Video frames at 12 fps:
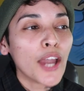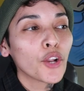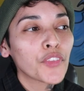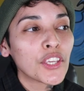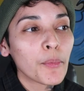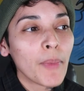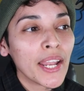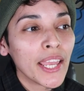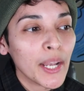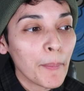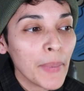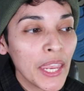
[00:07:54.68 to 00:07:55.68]
I don't think you meant it
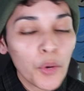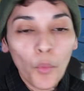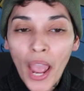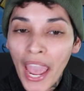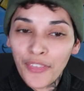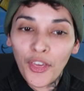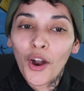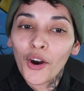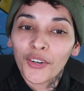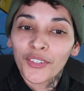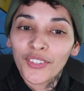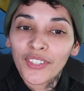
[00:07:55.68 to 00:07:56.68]
in a mean way
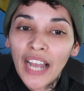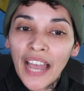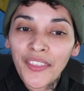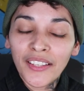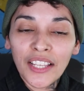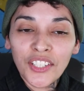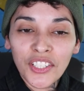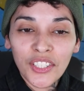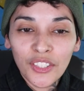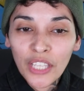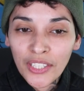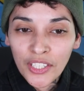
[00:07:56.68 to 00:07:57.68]
though. I think
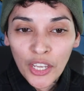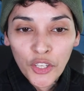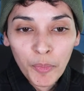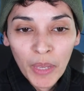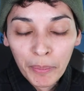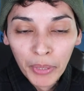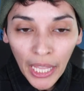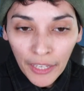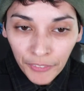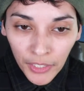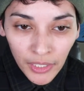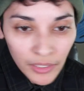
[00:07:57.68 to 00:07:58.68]
that's just how you being
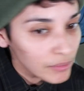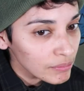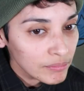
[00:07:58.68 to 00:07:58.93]
playful,